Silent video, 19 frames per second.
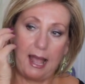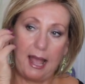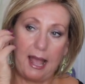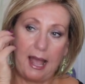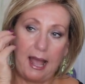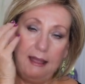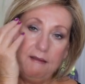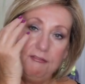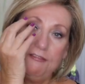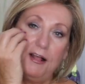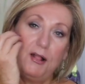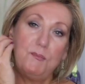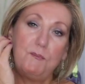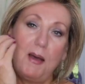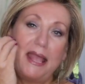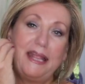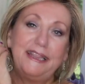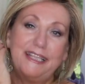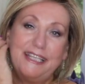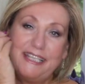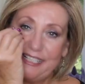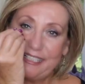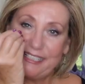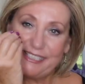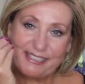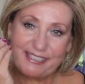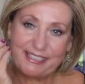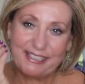I felt my
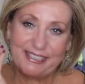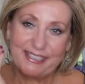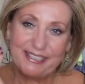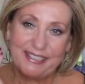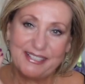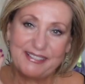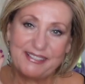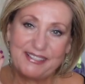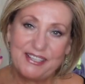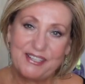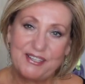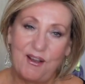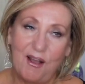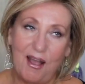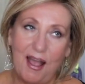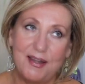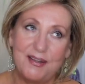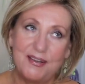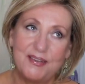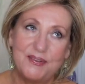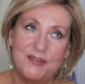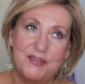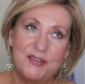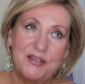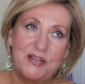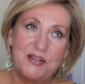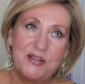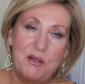lids did not
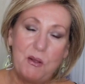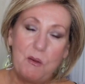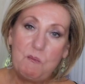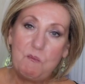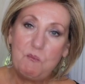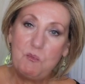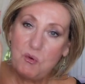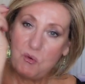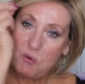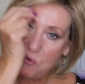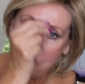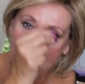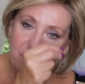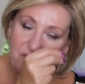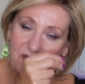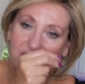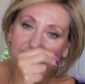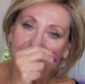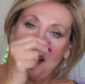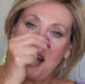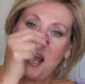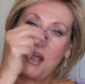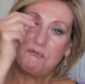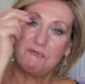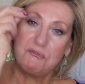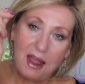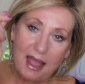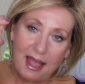move
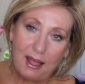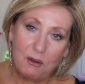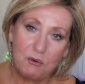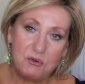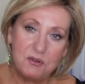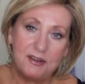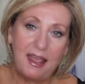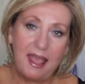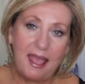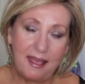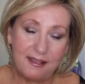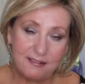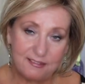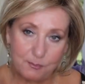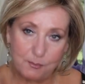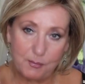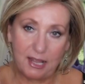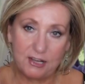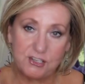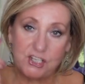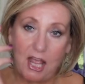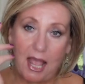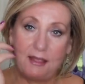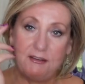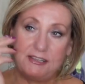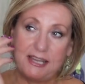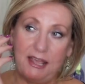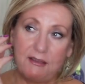around as much.
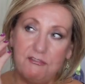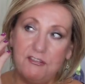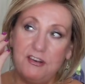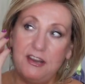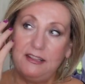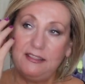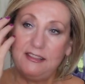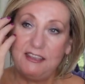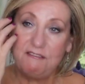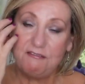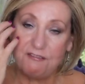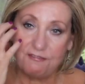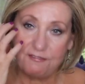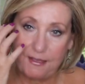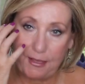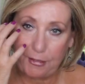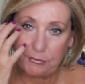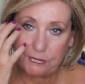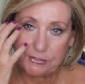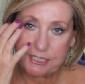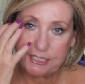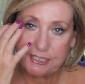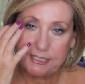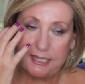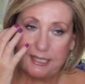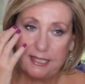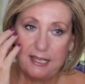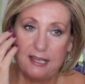I definitely
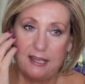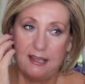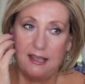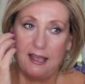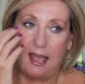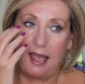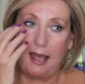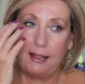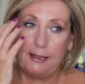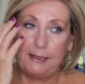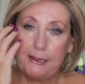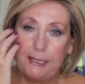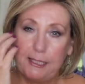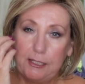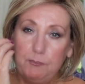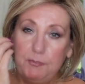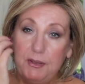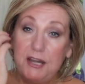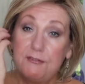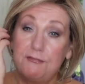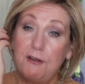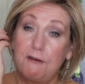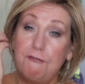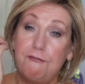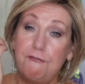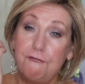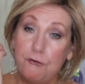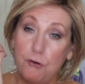felt a little bit of a
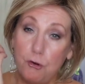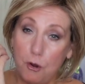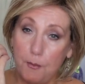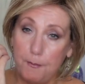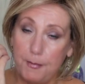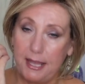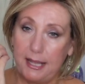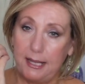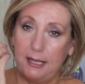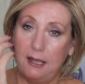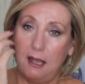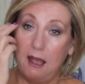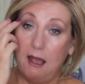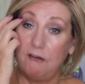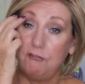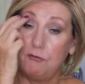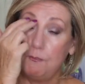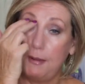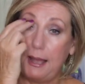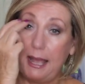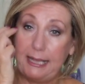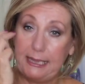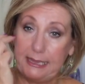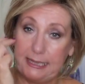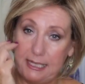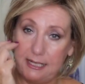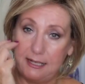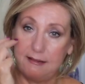firming of my
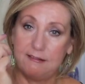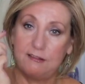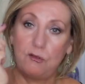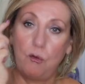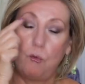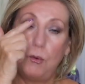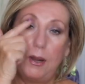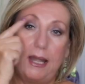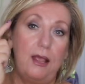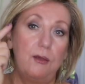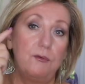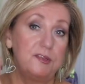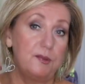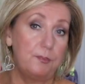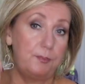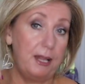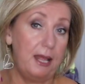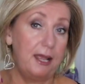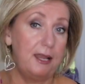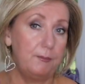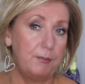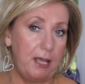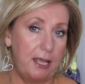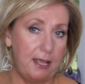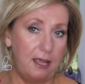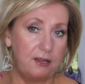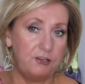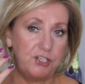lids when I was applying
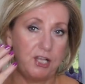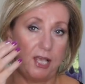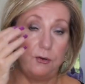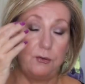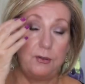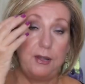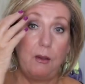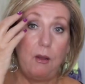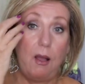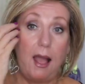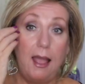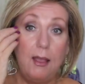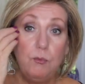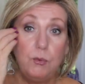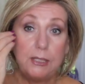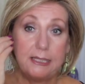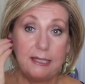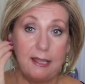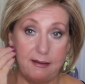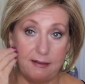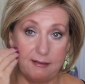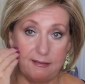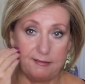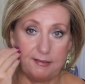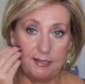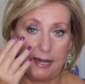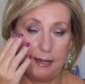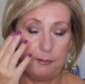my eyeshadow. Now I would let it
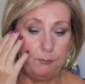sit.